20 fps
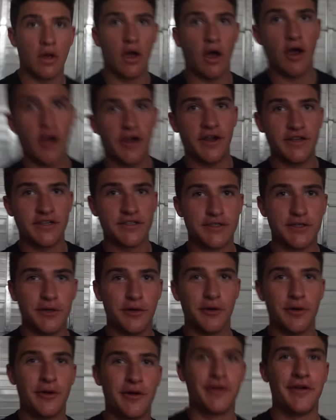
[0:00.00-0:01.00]
All right.
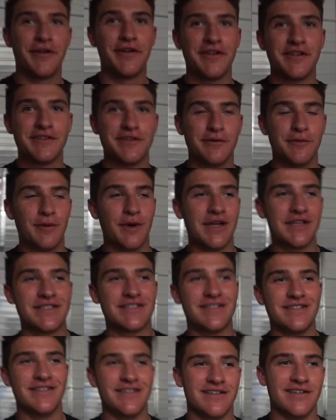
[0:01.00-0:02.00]
So so
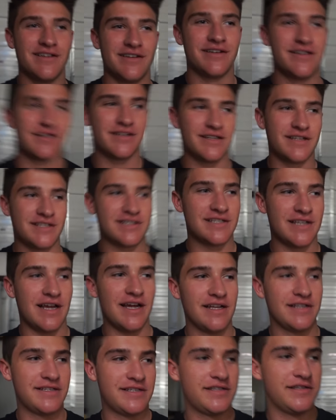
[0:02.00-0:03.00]
Weston
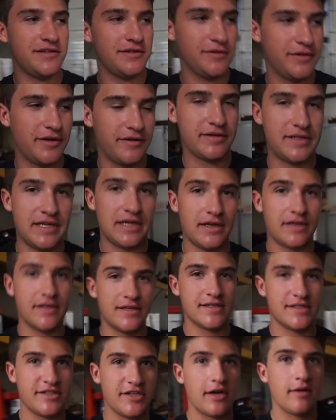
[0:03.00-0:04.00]
decides to go take
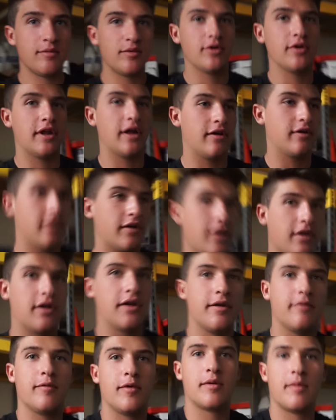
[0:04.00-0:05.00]
his John boat out
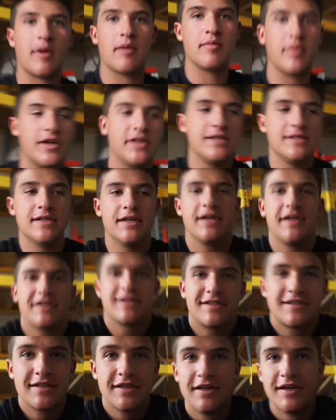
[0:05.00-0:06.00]
on one of my buddy's
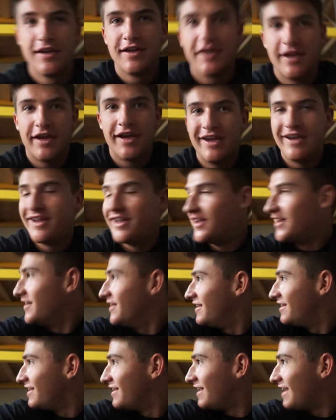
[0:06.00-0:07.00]
lakes,
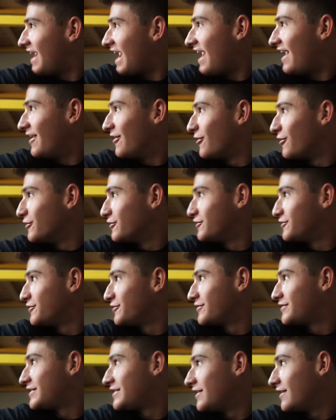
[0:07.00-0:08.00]
and had all
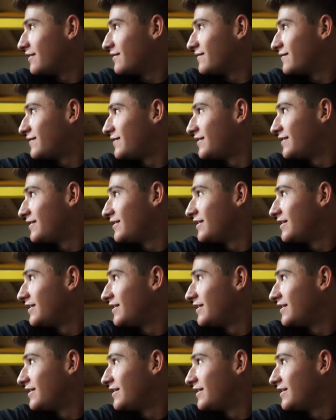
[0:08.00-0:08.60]
Drew's stuff.